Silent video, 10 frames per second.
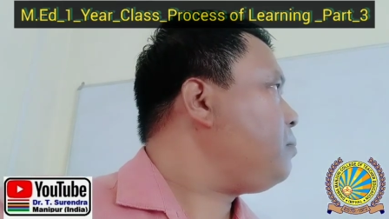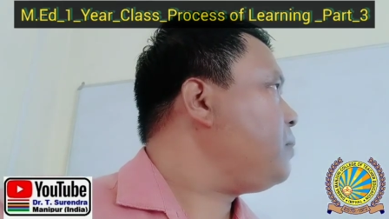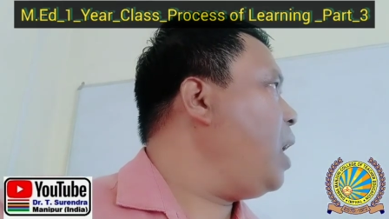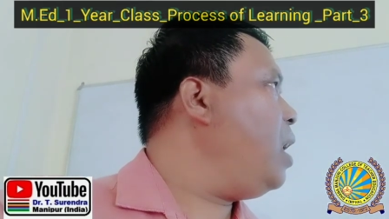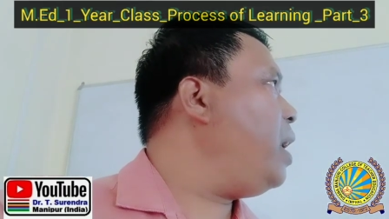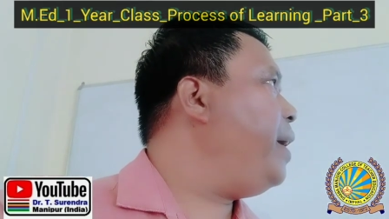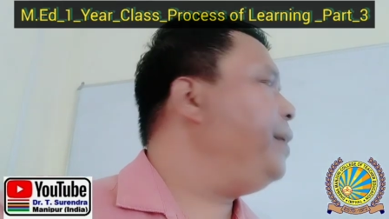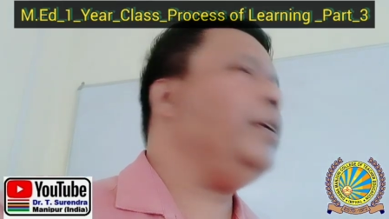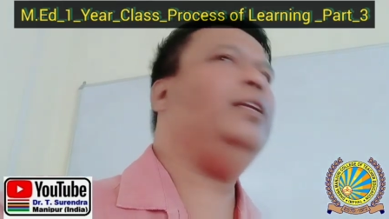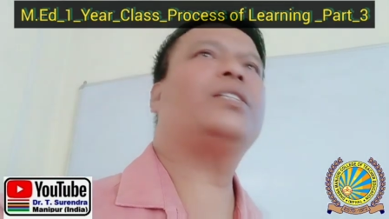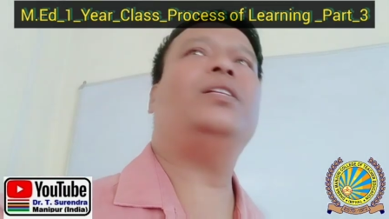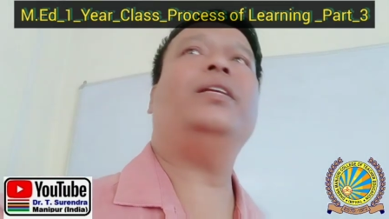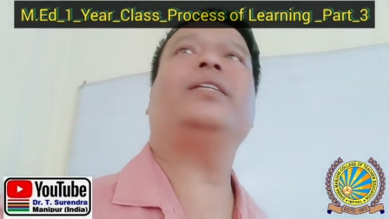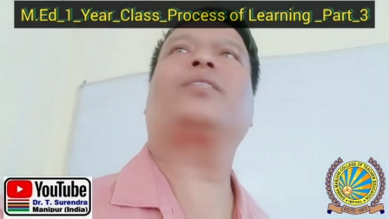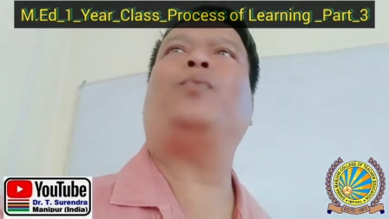And the
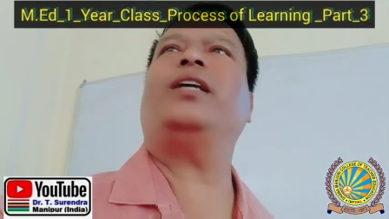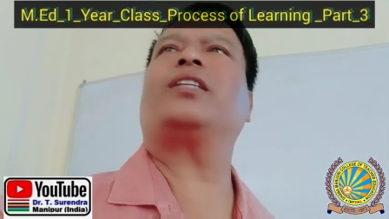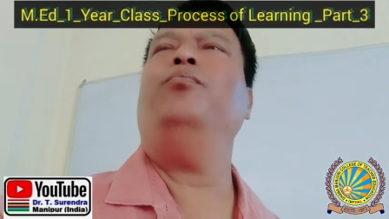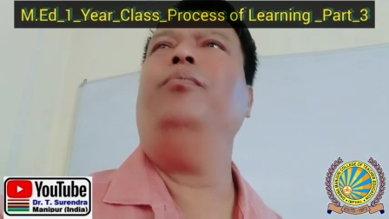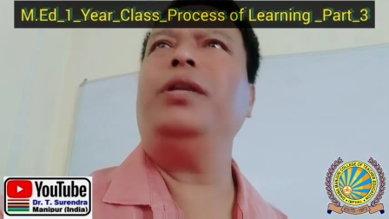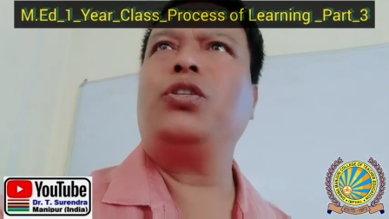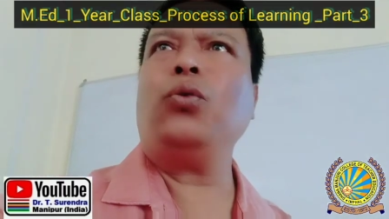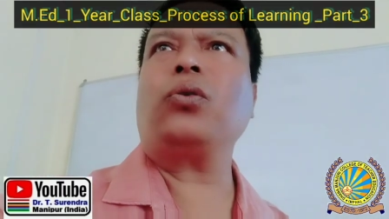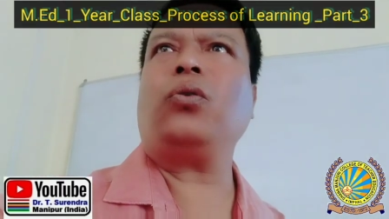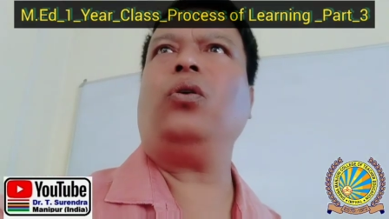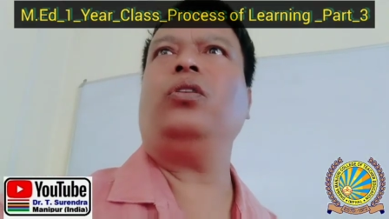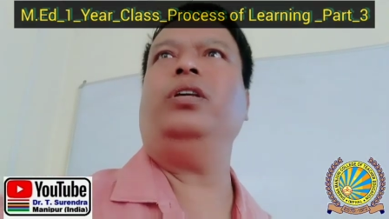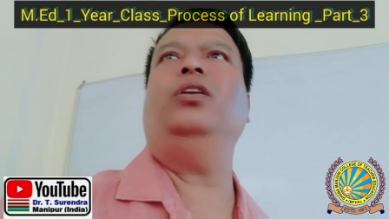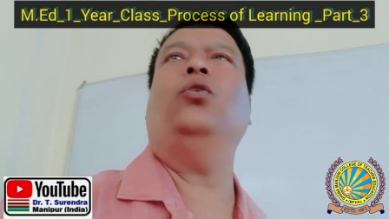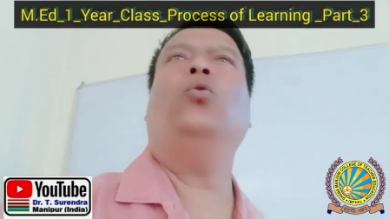listenings plays major role
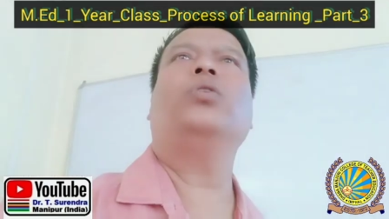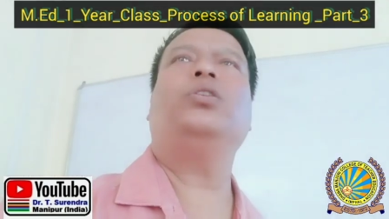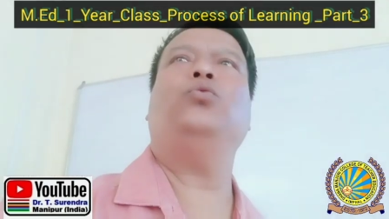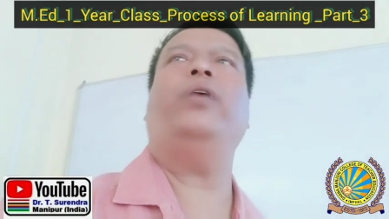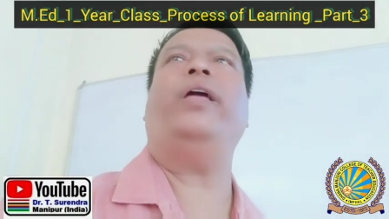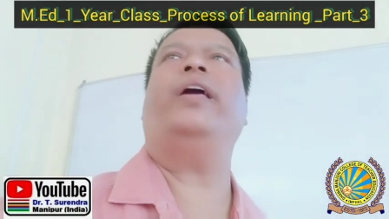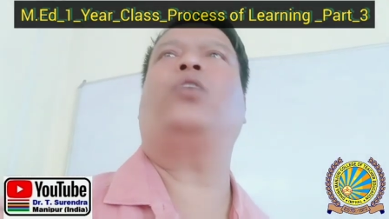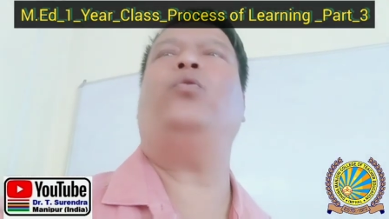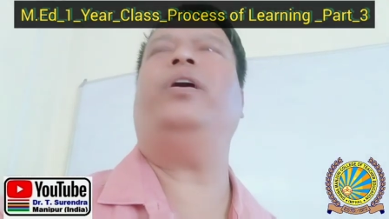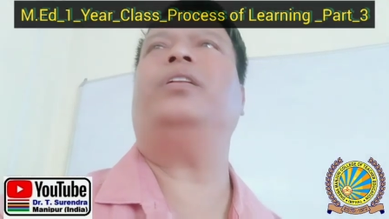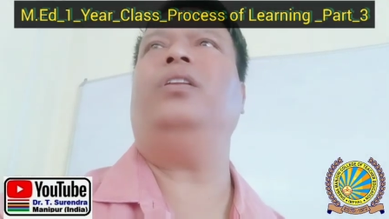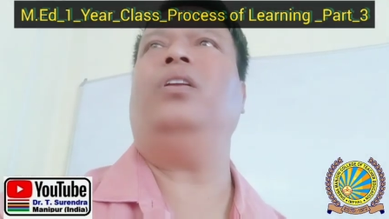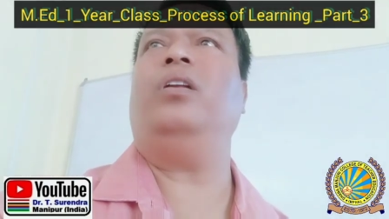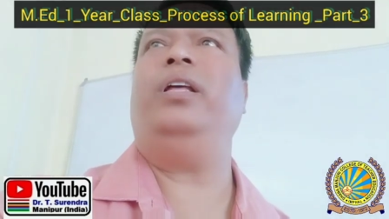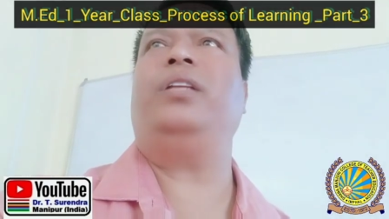in order to acquire the
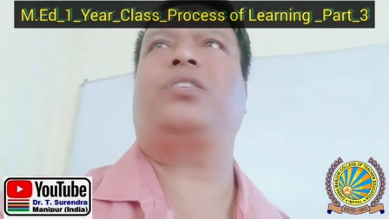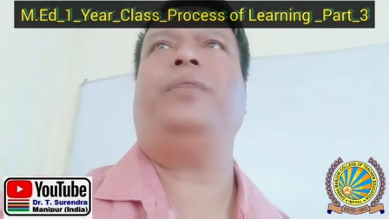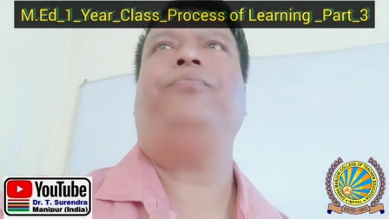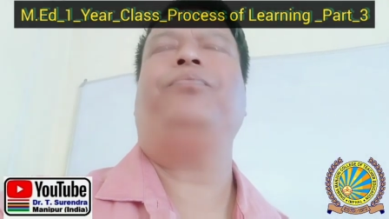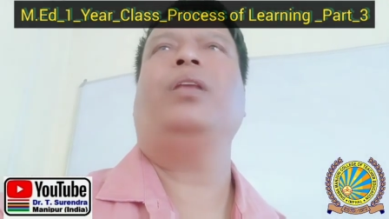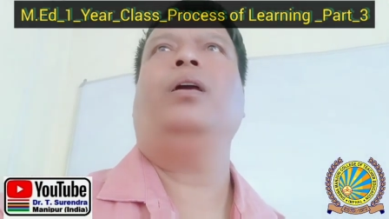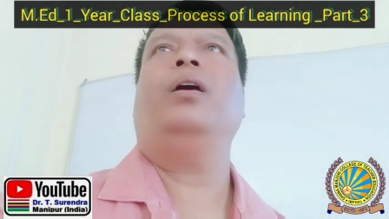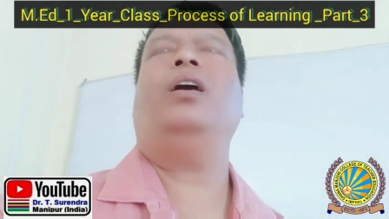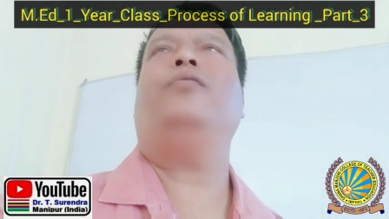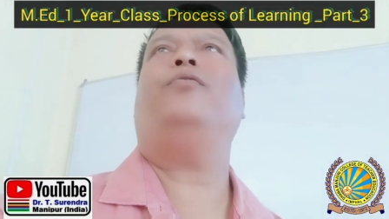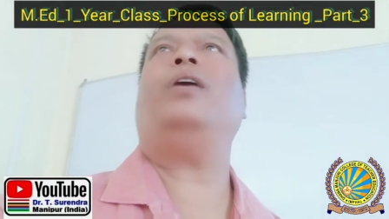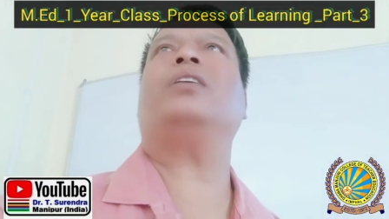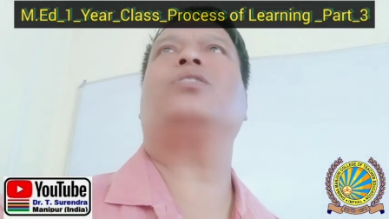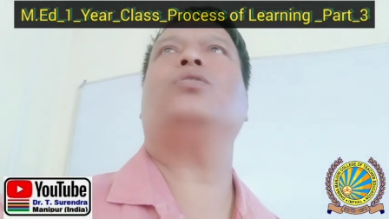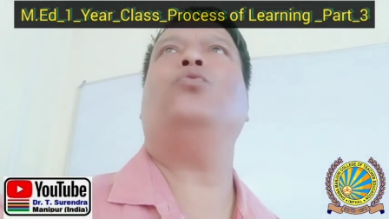knowledge. And
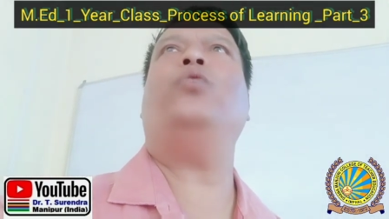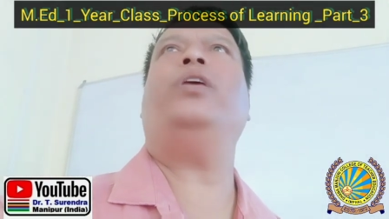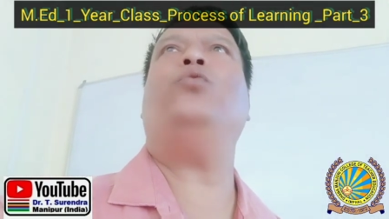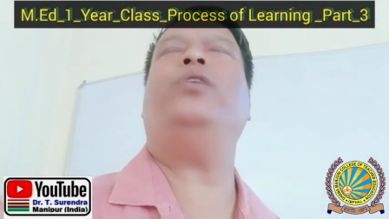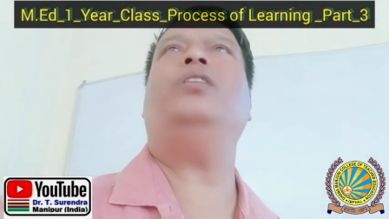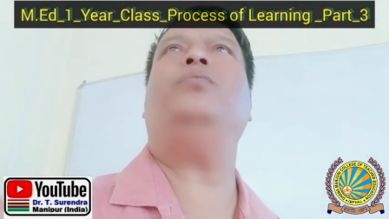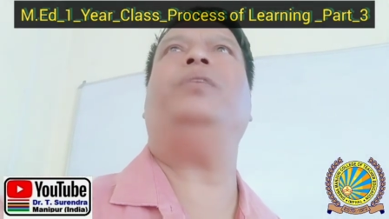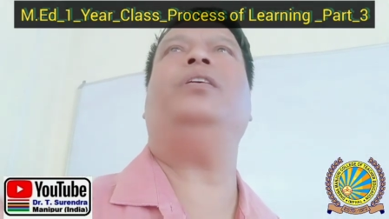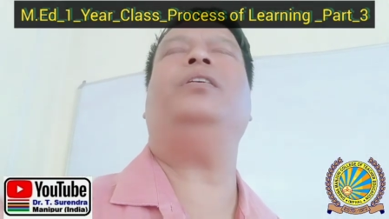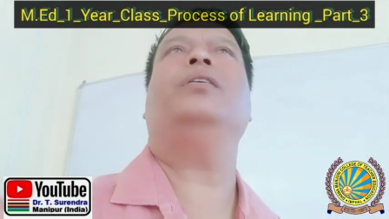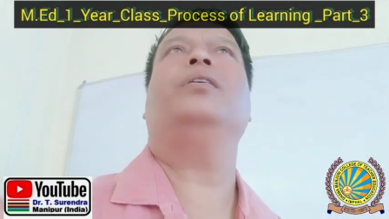first, we will be,